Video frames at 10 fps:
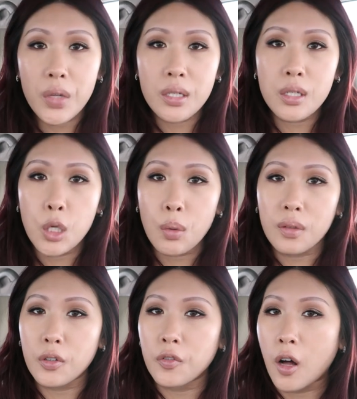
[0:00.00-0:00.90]
This is a new
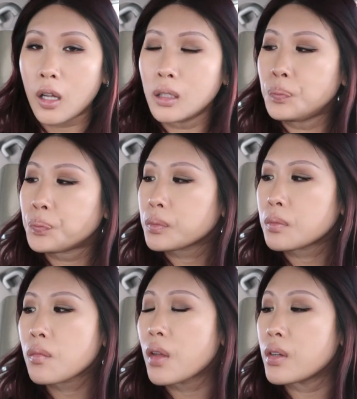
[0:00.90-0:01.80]
one for fall.
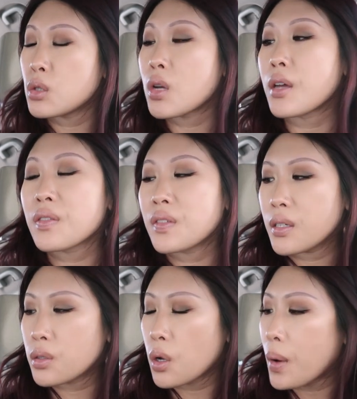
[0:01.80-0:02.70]
They do tons of
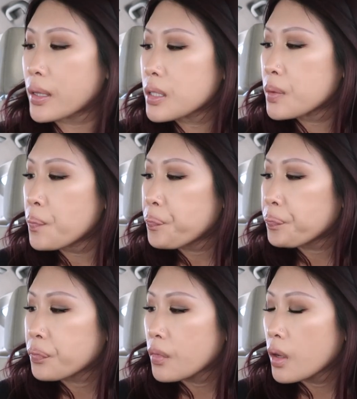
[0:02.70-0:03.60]
seasonal ones.
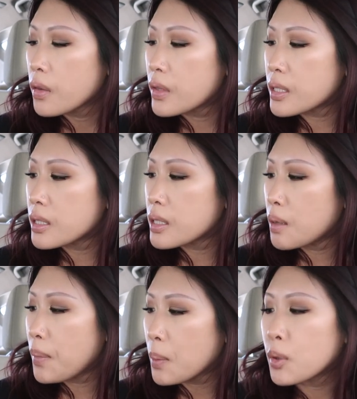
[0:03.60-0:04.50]
This is
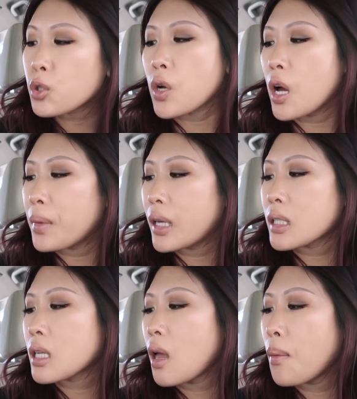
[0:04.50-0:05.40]
the maple trail
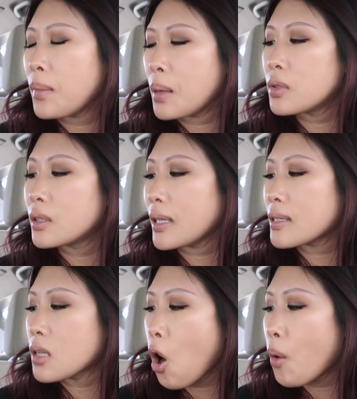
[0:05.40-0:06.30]
mix, maple
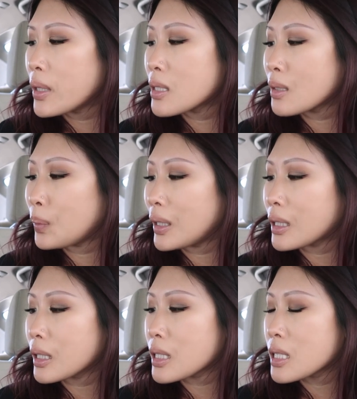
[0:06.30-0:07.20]
glazed almonds and
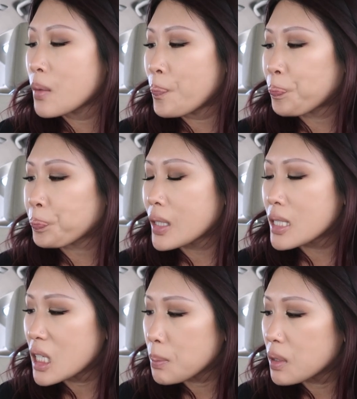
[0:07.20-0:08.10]
peanuts,
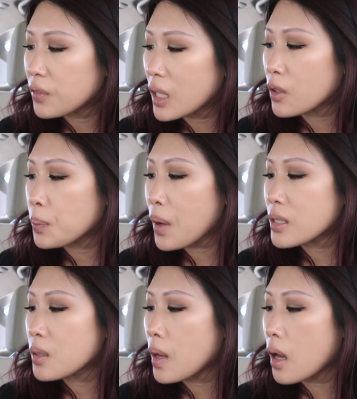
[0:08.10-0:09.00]
cinnamon flavored
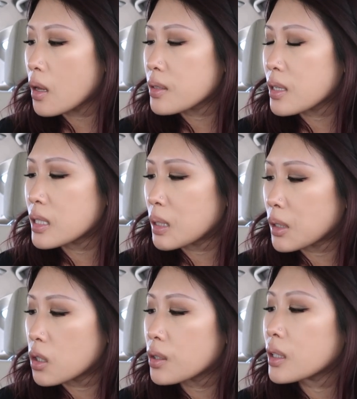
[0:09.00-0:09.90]
pretzel balls,
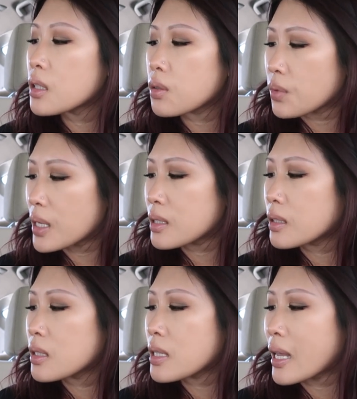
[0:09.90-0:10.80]
cinnamon cookies,
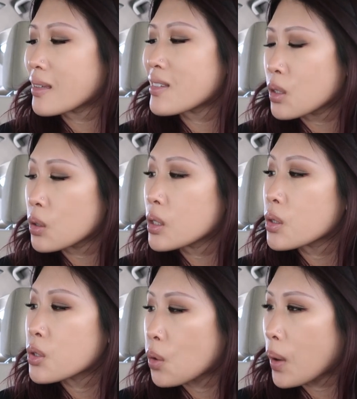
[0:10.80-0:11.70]
raisins, and
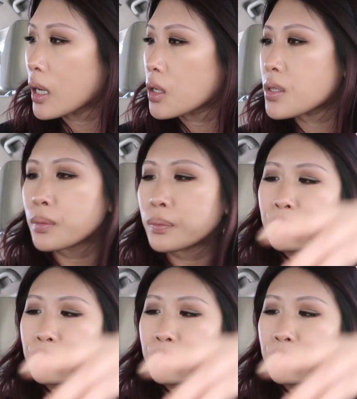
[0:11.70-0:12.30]
cereal squares.